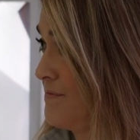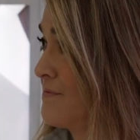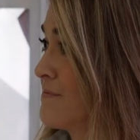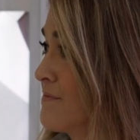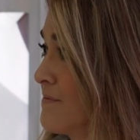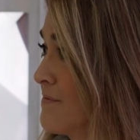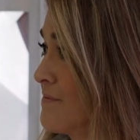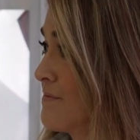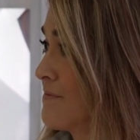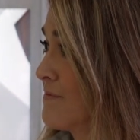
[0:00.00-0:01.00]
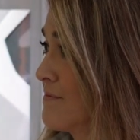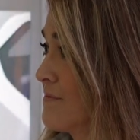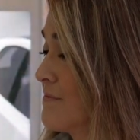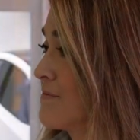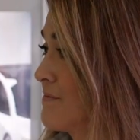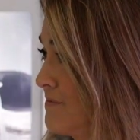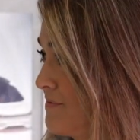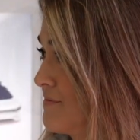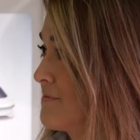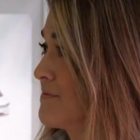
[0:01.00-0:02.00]

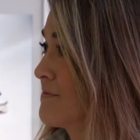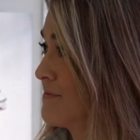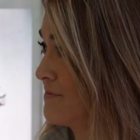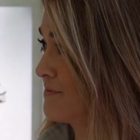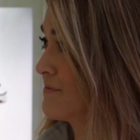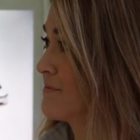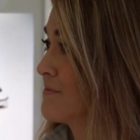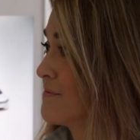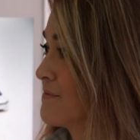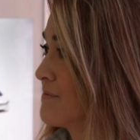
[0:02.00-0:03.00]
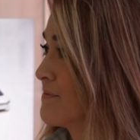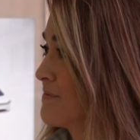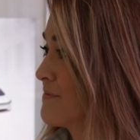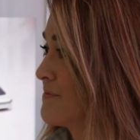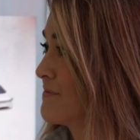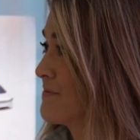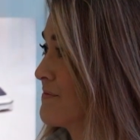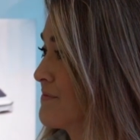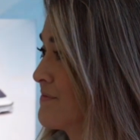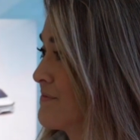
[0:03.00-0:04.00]

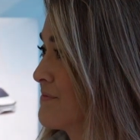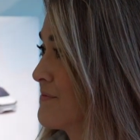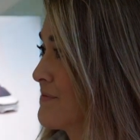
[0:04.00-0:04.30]
[no speech]